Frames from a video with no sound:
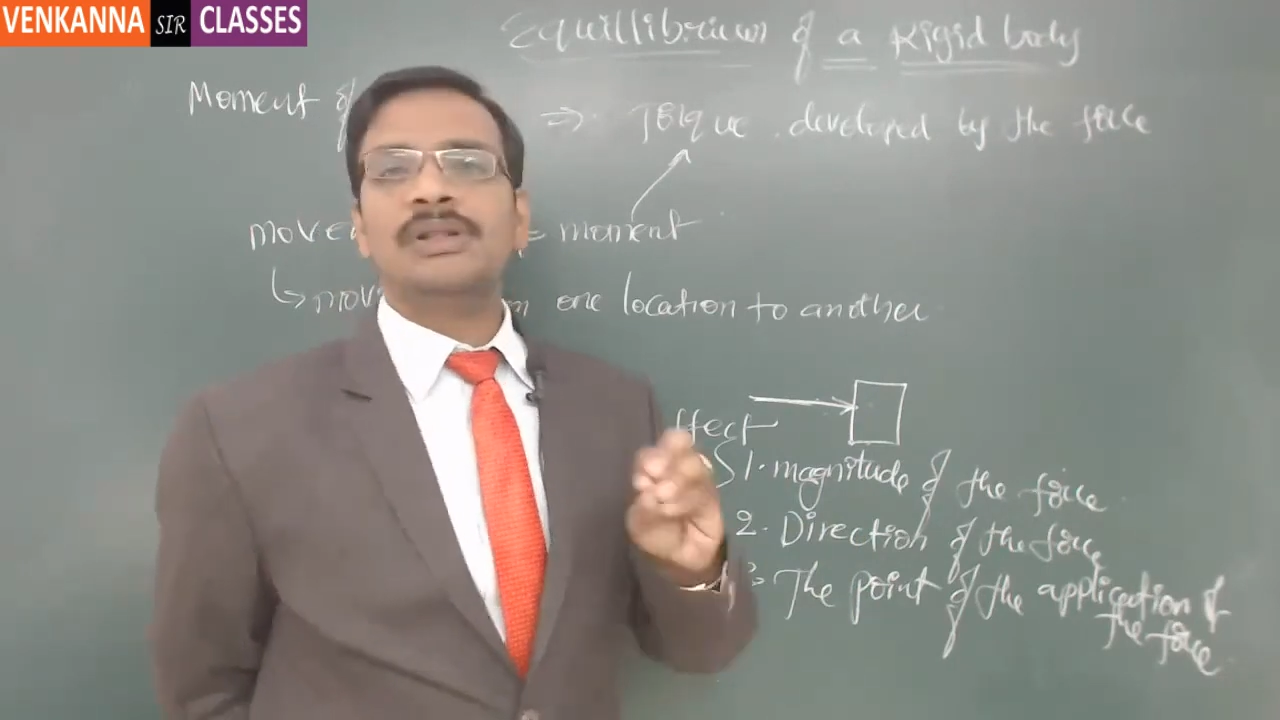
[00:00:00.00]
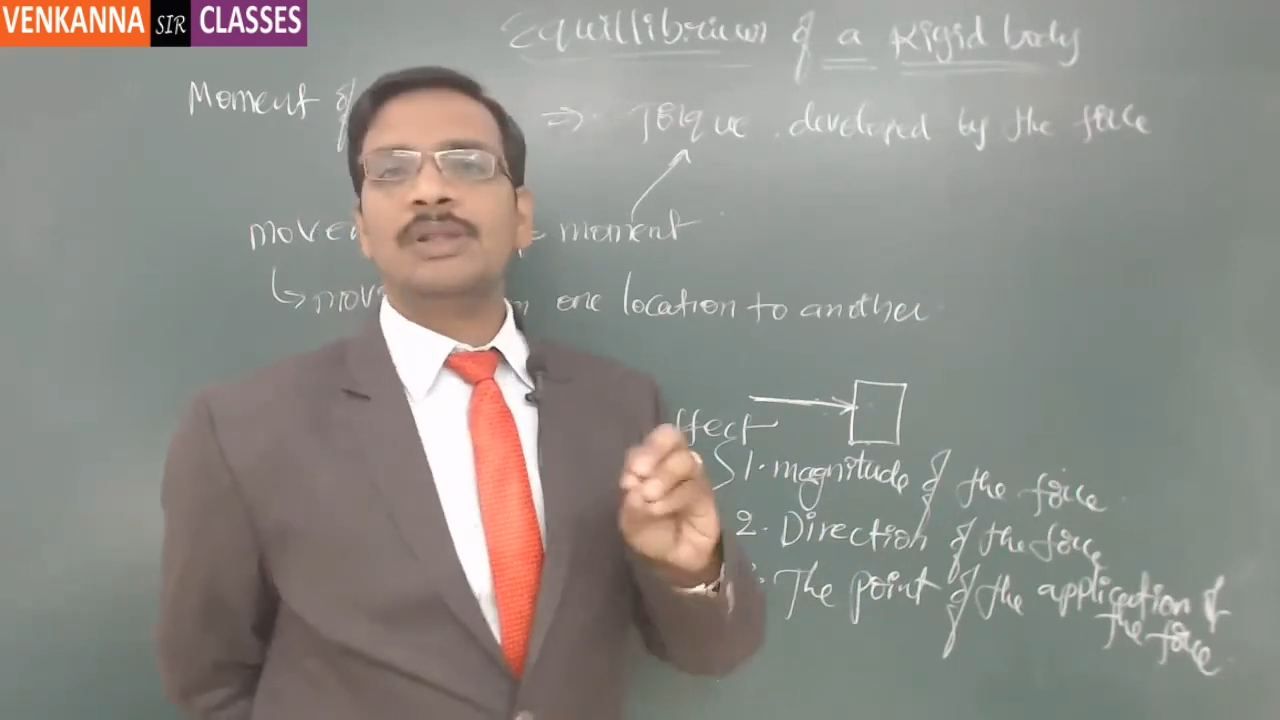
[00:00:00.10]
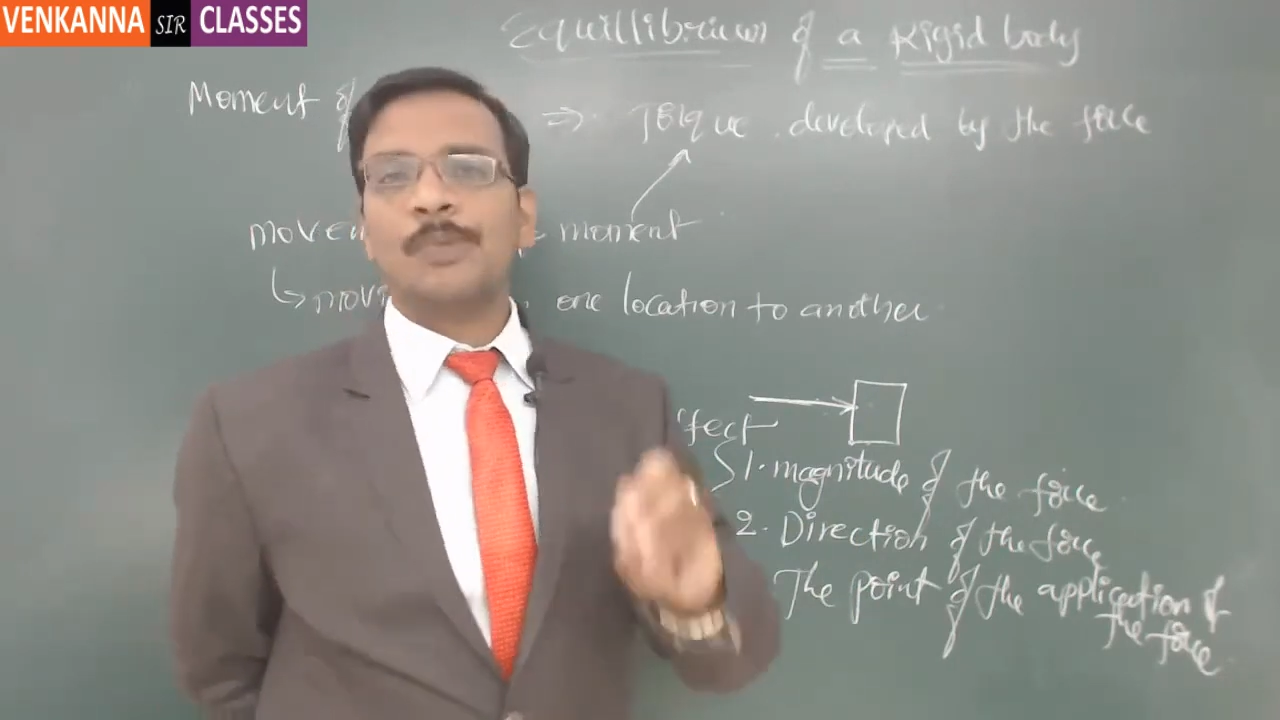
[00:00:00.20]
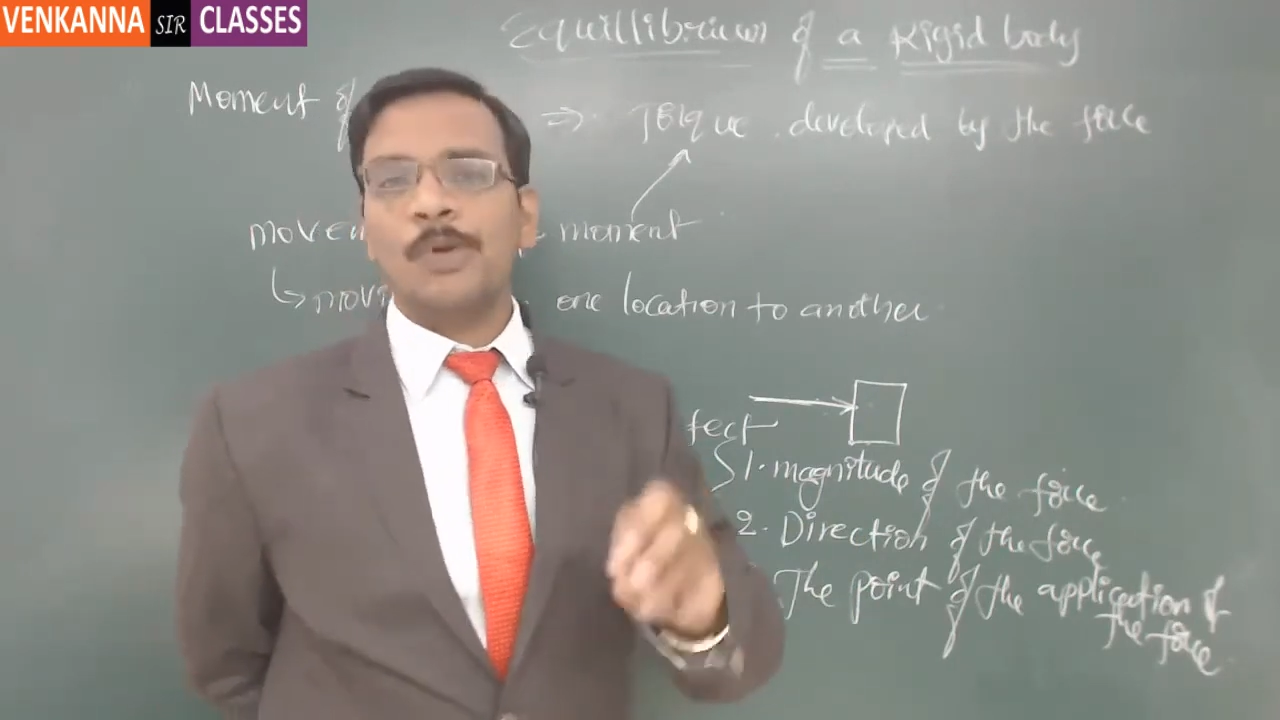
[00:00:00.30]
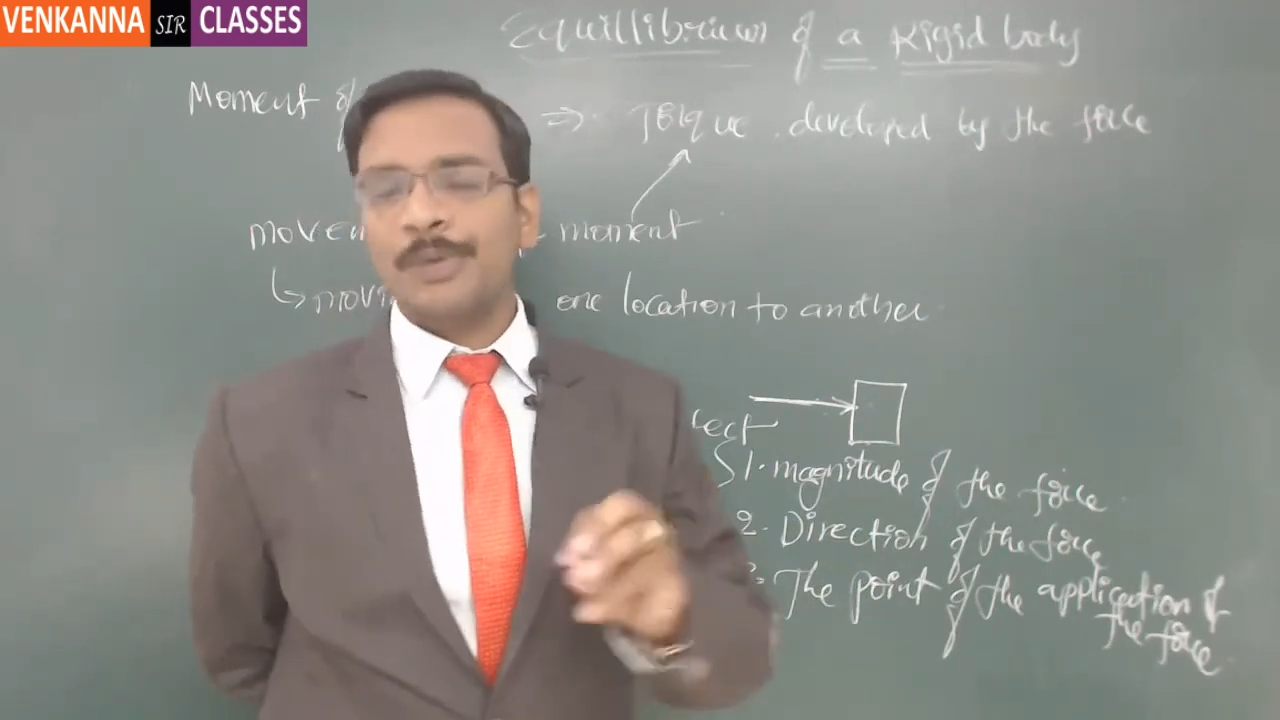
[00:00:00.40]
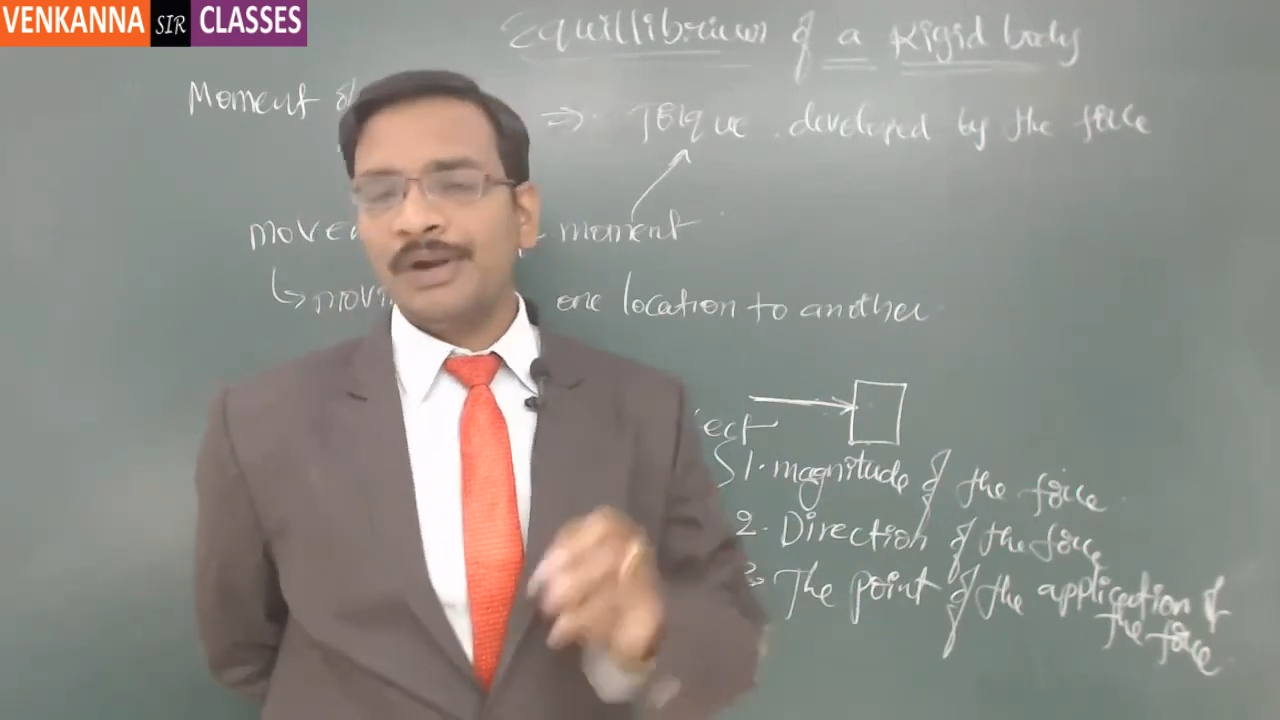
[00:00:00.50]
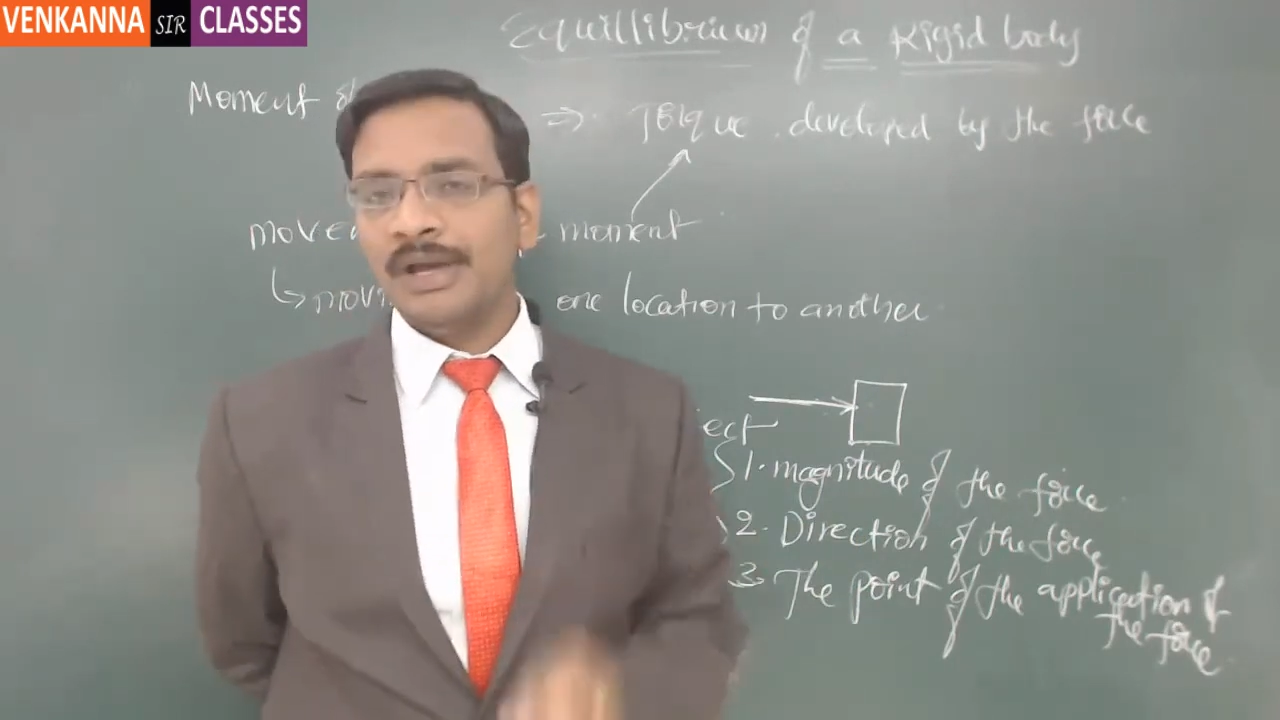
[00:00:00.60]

in the proper